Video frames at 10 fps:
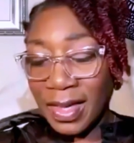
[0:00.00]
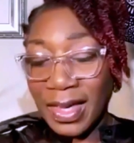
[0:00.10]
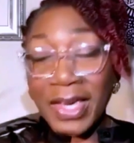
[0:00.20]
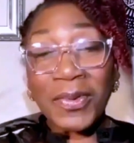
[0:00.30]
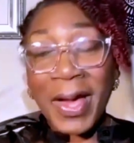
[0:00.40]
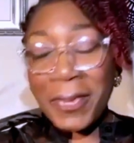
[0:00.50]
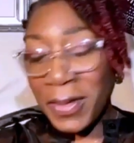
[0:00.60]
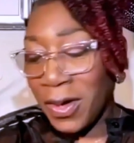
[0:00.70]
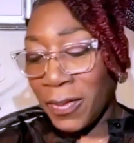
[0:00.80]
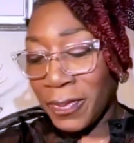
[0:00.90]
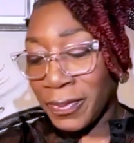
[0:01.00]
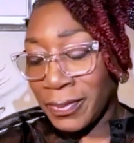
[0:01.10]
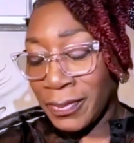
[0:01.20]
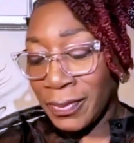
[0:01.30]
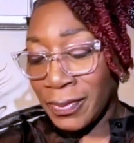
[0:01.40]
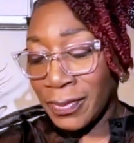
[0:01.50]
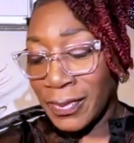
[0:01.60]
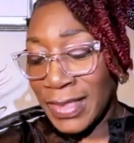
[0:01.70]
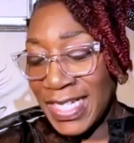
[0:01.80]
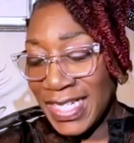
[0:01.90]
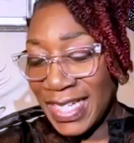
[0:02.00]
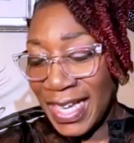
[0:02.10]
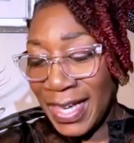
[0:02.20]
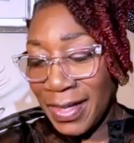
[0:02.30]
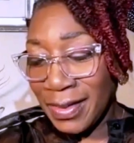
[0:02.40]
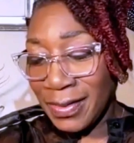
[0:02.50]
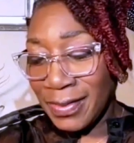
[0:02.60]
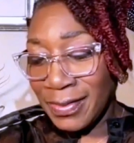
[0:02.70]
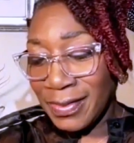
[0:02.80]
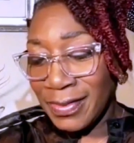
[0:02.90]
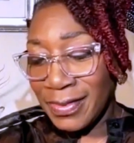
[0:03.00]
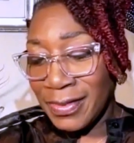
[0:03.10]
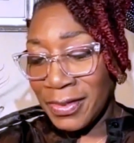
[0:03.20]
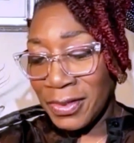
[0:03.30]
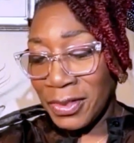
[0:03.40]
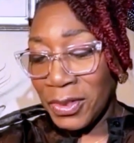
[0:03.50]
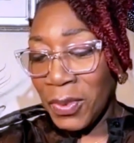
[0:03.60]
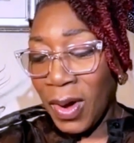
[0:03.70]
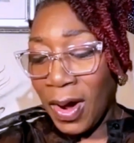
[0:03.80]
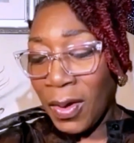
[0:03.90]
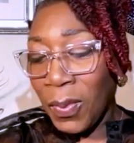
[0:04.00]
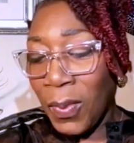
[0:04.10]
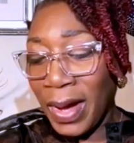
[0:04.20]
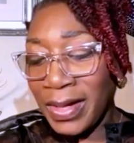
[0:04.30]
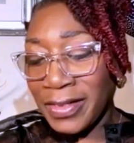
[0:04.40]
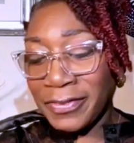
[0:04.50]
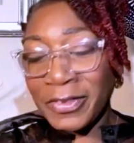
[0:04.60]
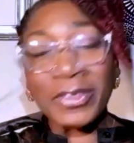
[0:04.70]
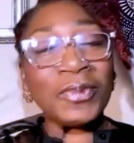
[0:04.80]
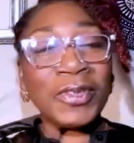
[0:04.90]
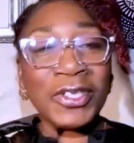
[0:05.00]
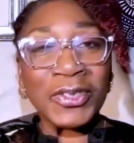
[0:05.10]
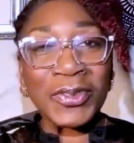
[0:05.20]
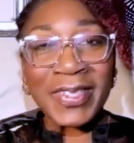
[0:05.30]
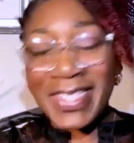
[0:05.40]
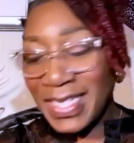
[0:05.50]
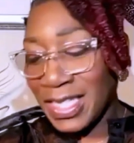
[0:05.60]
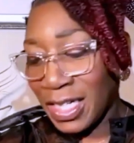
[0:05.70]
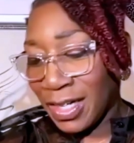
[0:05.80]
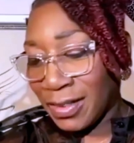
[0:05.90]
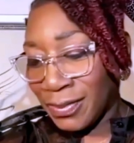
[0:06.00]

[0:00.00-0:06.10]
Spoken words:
in wrapping up, Keisha-Gaye, you are a wonderful spiritual teacher.